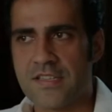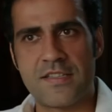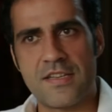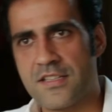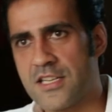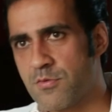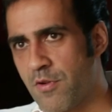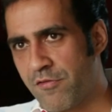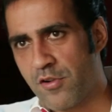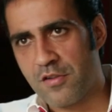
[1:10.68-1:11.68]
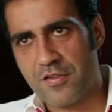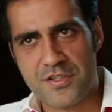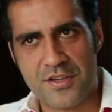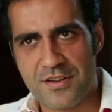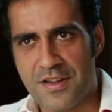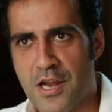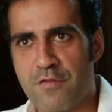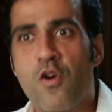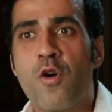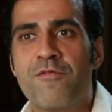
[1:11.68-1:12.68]
and 60s were full of a certain kind
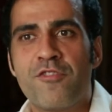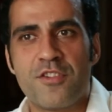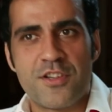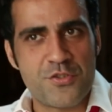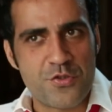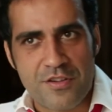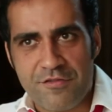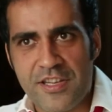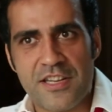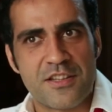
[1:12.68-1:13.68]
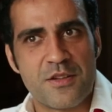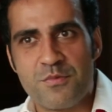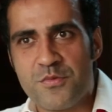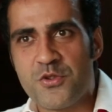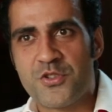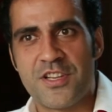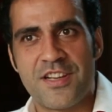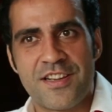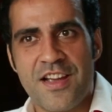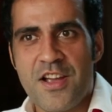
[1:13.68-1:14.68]
of hopefulness. You can feel it in the
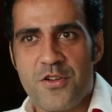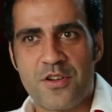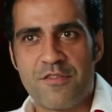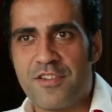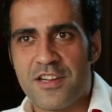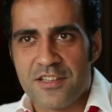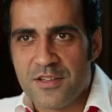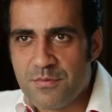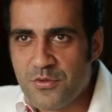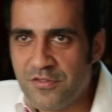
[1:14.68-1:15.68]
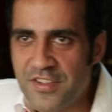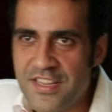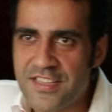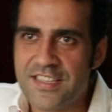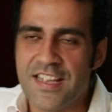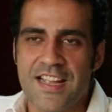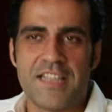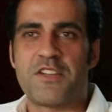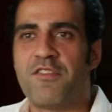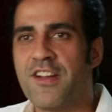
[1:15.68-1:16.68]
music, you can feel it in the movies.
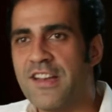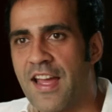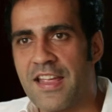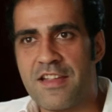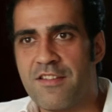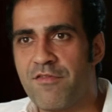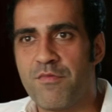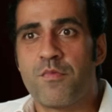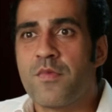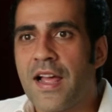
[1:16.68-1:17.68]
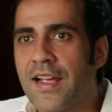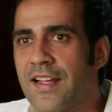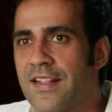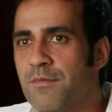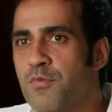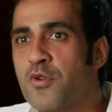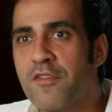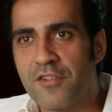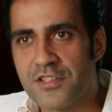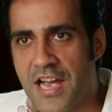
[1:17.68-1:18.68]
It's a very naive, like
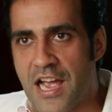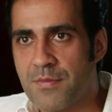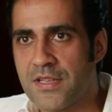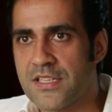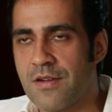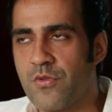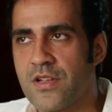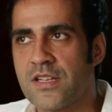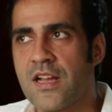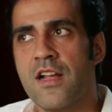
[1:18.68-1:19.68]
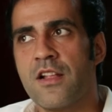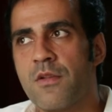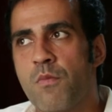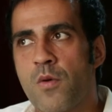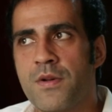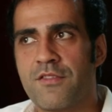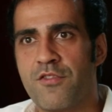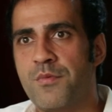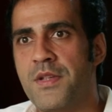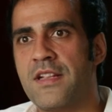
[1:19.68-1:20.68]
beautiful time in some ways. The moment
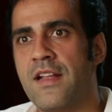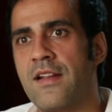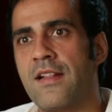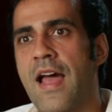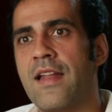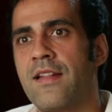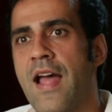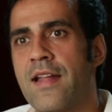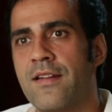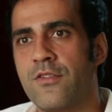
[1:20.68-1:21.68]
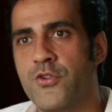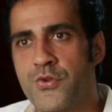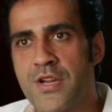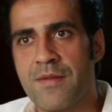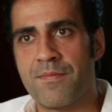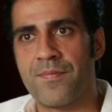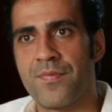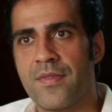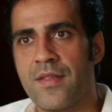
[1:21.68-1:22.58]
to me that that, that dream